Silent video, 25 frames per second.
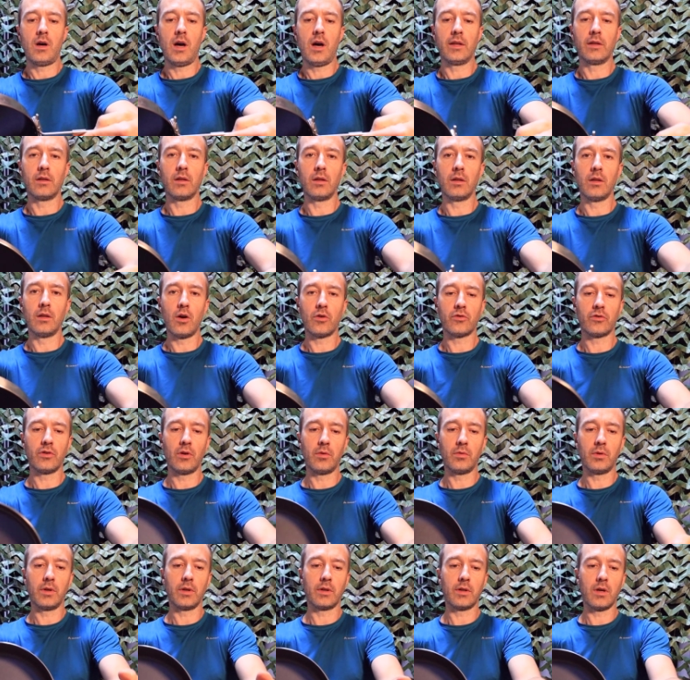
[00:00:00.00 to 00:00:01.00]
handle locks
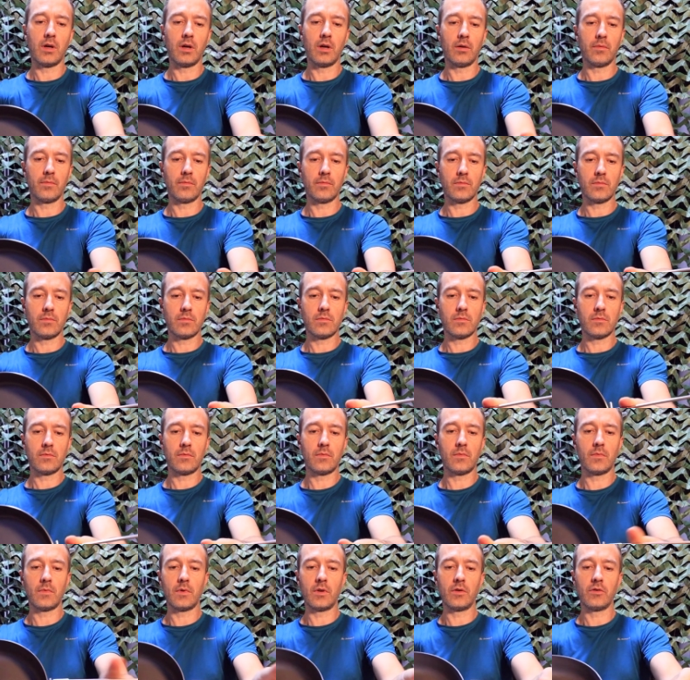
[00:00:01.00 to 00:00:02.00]
out like that.
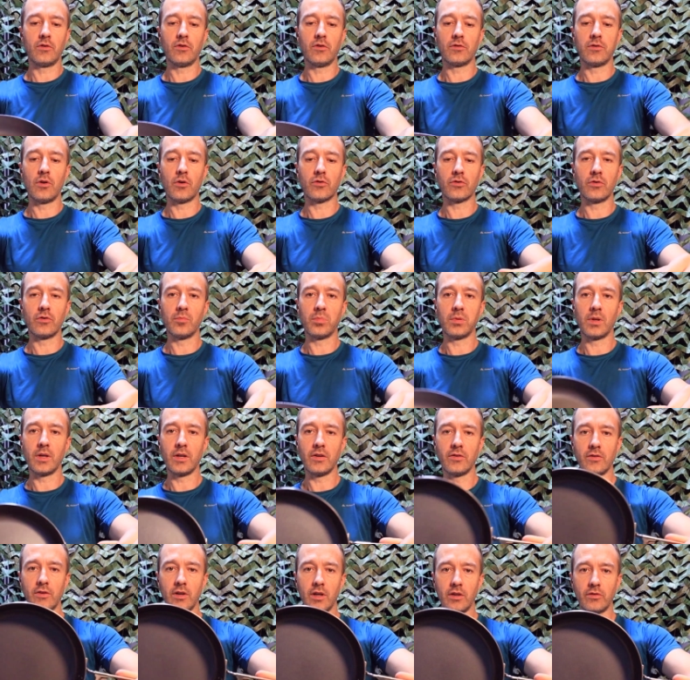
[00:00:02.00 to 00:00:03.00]
just locks in
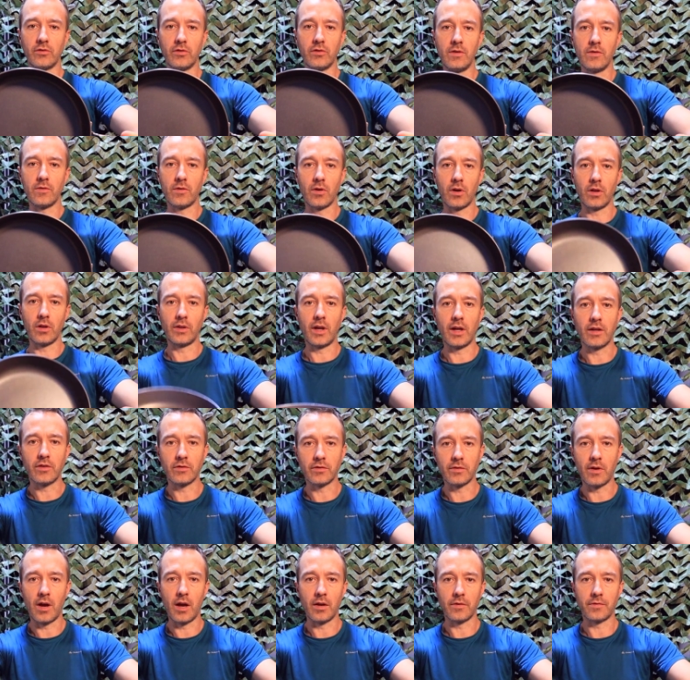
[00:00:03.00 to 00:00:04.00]
place there, so you've got a
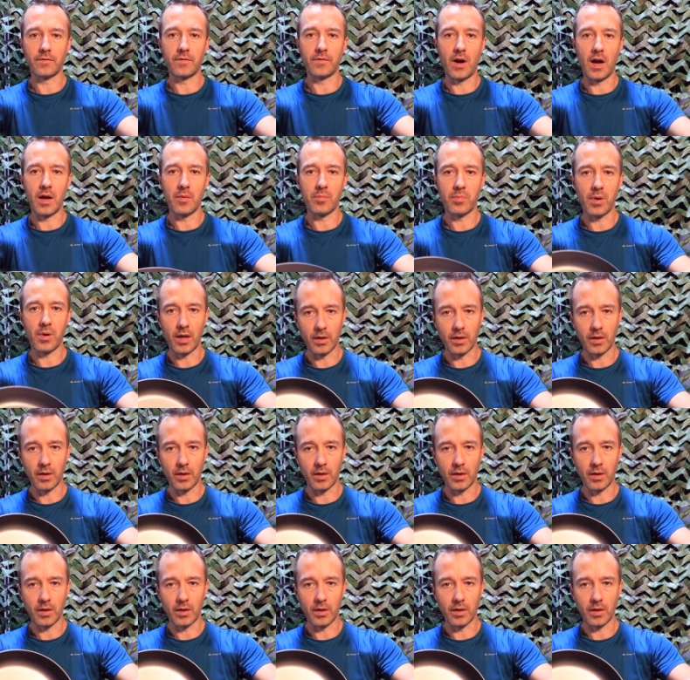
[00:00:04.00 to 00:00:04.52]
nice sized frying